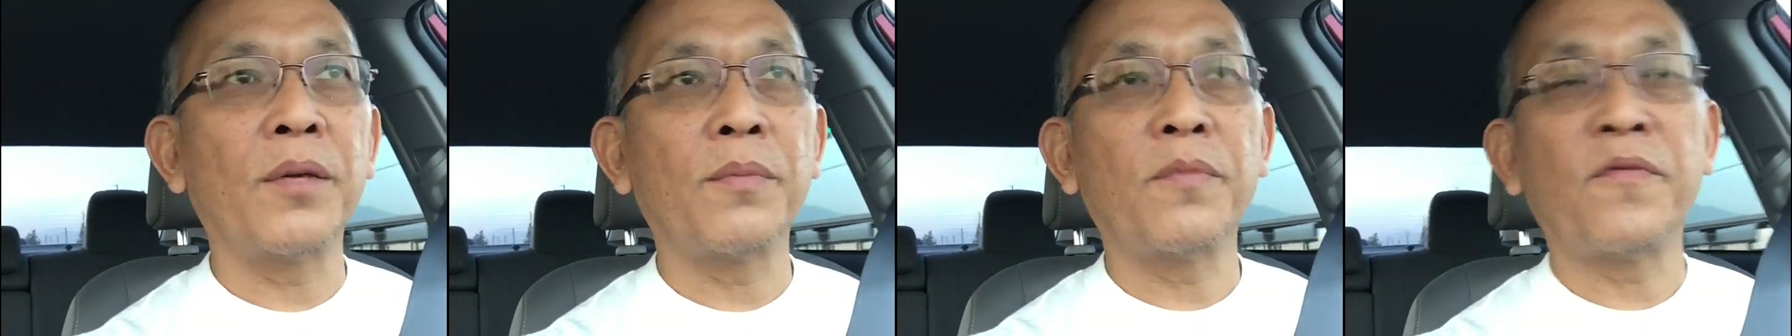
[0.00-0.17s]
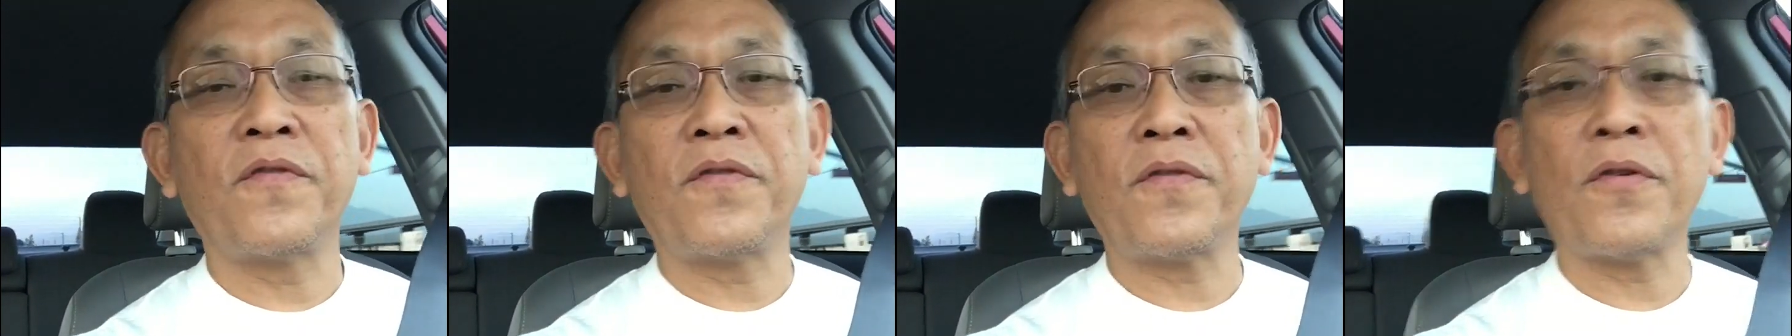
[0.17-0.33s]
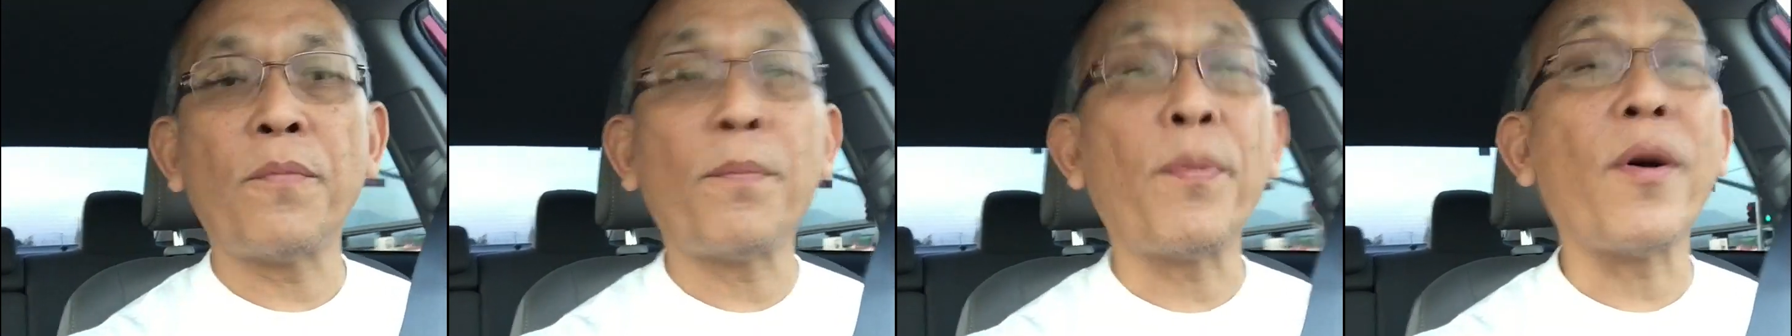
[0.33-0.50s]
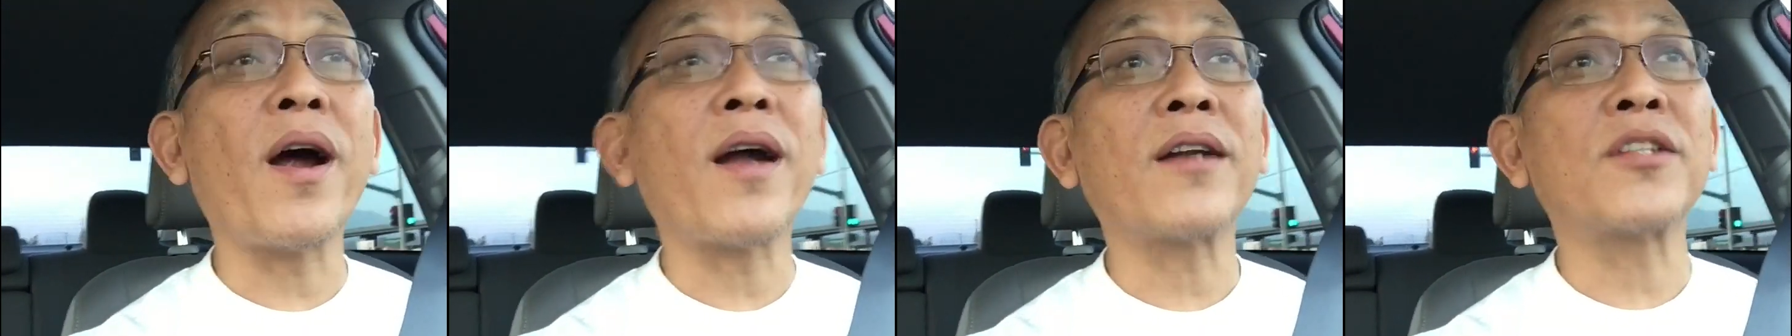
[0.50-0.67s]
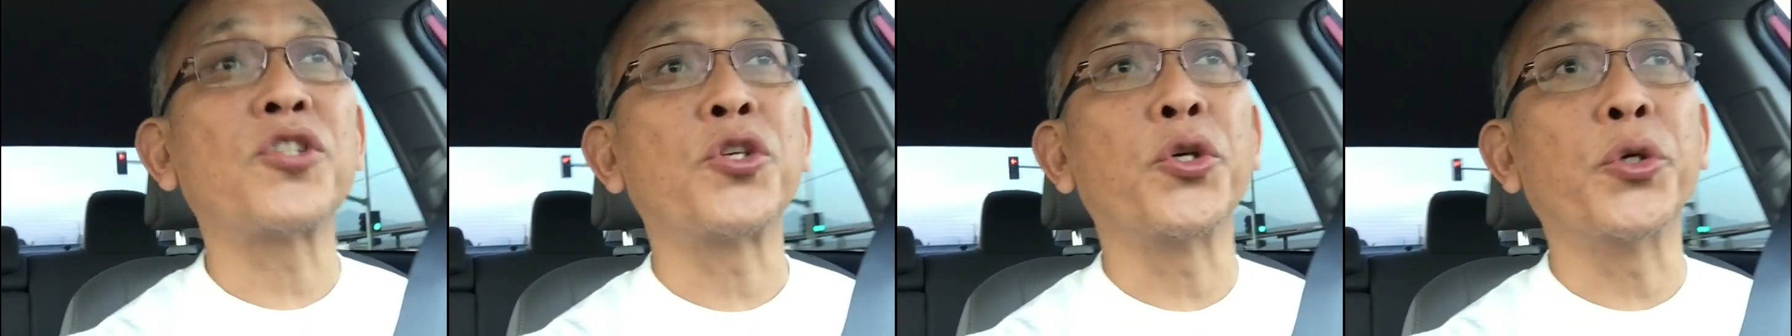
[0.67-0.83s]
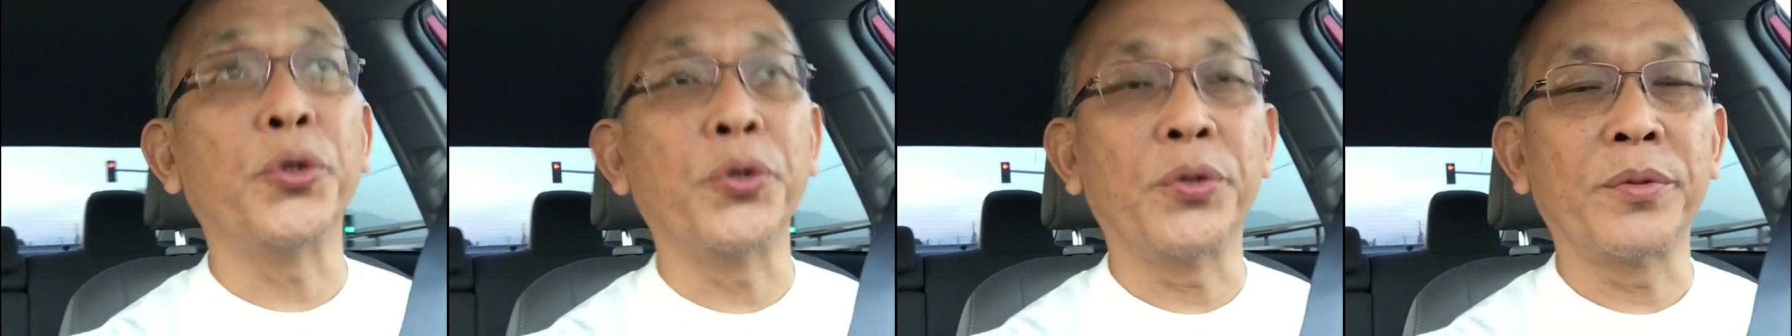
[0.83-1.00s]
for part
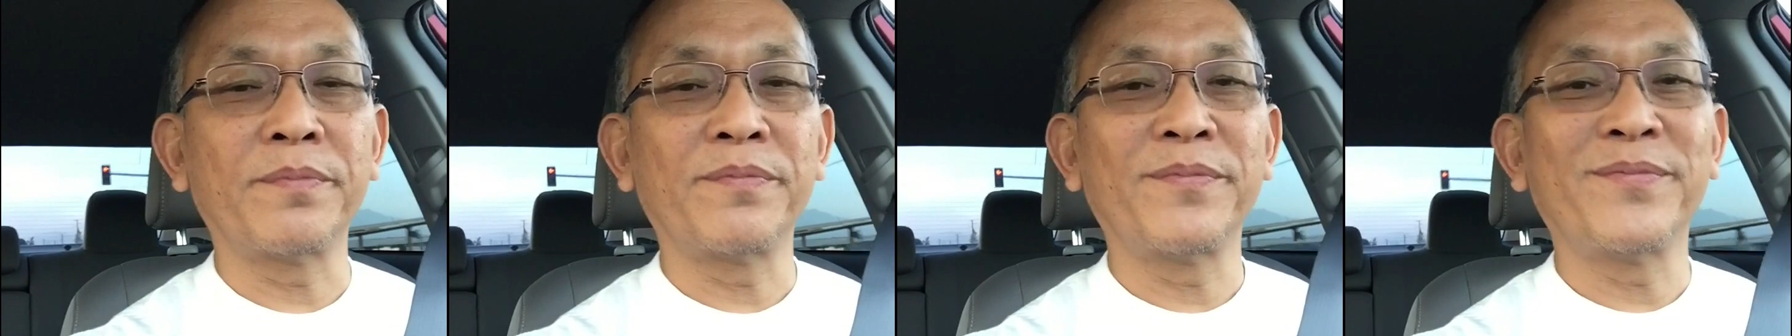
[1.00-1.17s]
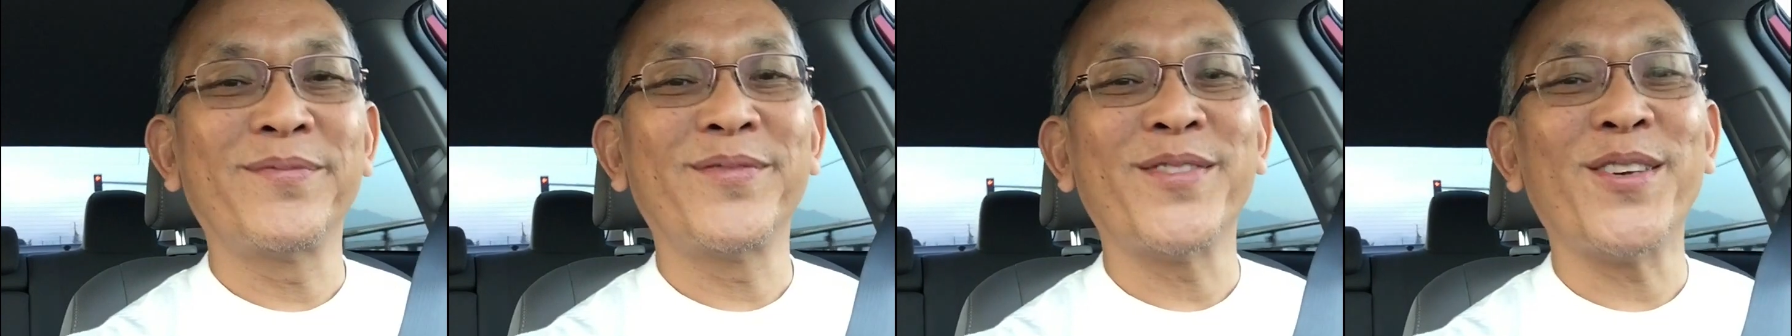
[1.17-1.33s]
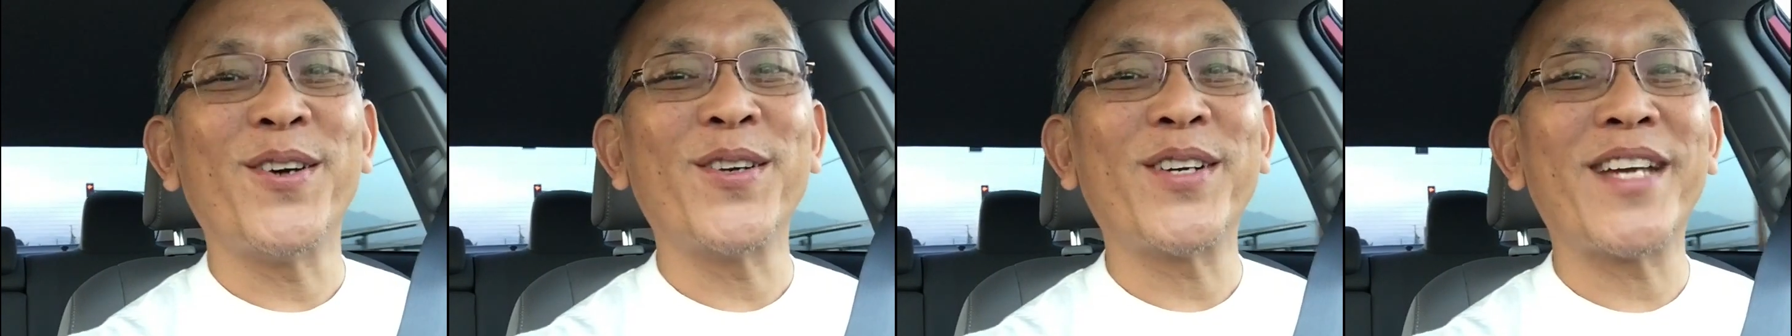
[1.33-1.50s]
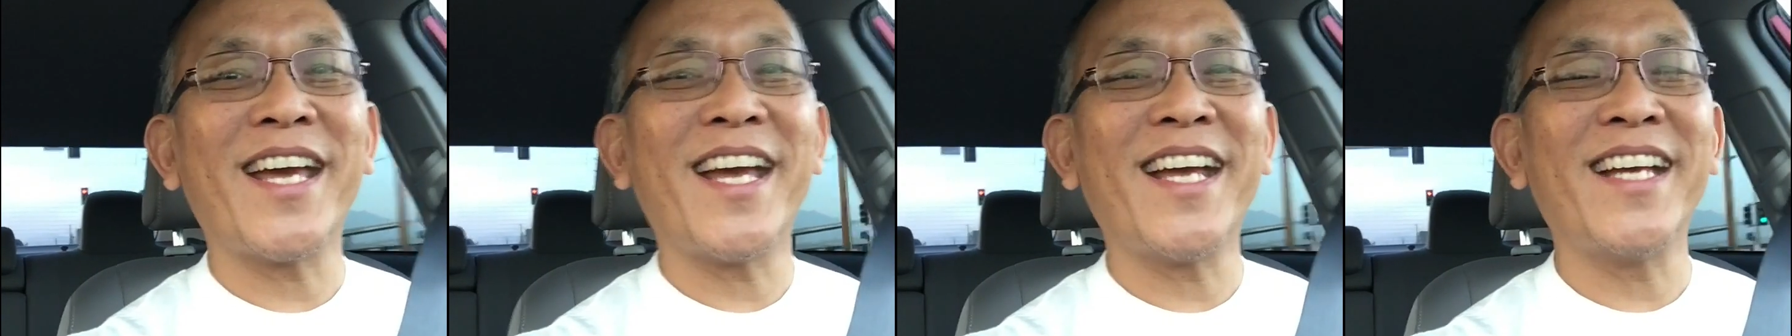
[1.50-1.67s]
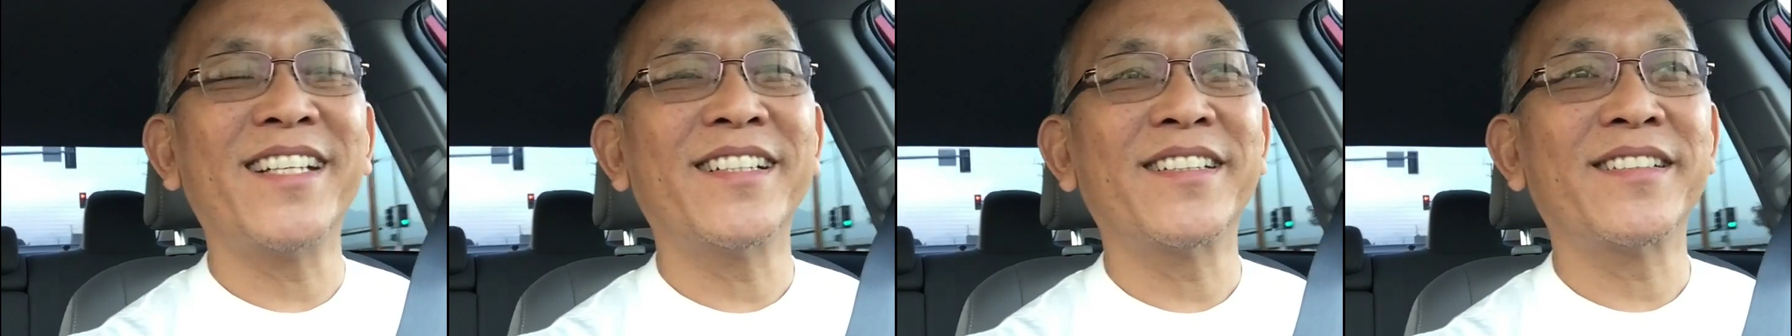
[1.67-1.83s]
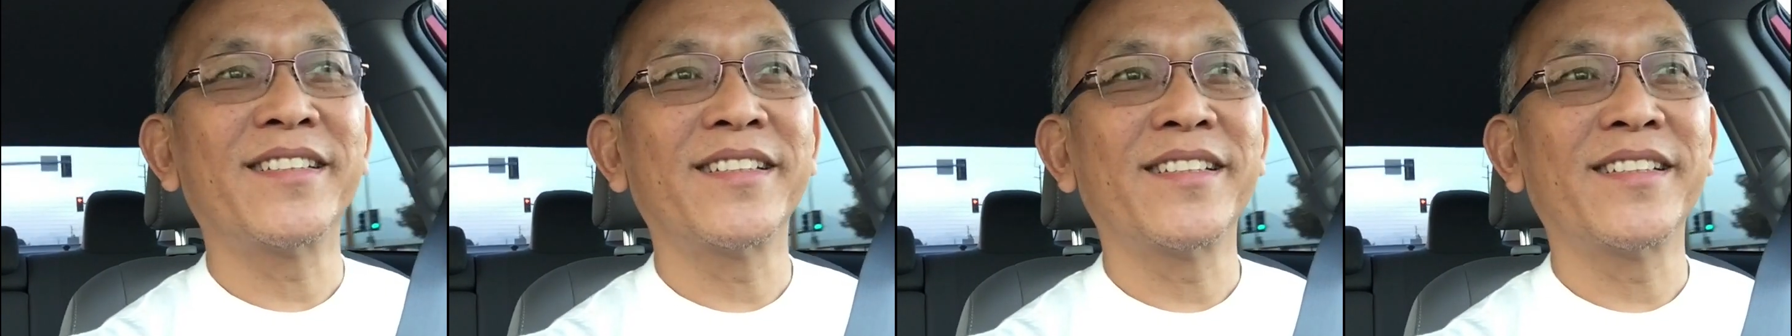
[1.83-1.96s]
2. Okay,